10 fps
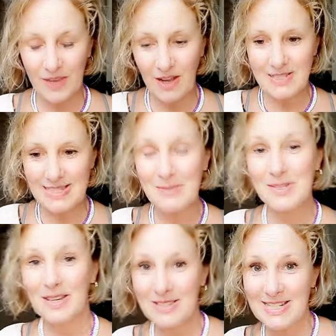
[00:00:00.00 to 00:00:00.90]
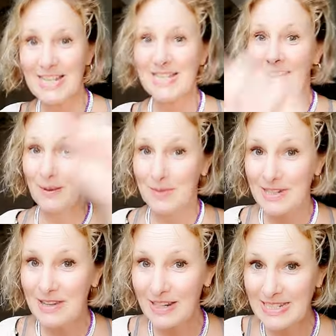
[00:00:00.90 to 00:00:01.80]
Our sleep cycles tend to happen
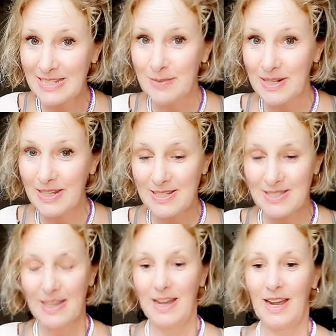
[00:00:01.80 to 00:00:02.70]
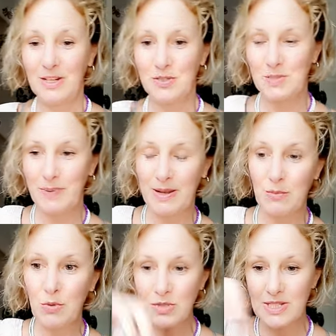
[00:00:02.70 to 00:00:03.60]
in 90 minutes, and you'll spend
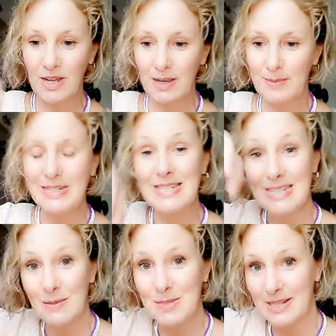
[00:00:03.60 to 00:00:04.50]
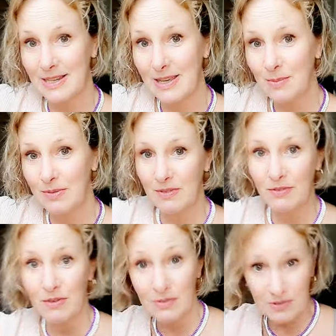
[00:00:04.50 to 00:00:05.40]
more time in deep sleep
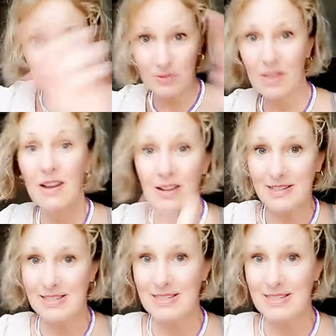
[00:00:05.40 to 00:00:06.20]
through the earlier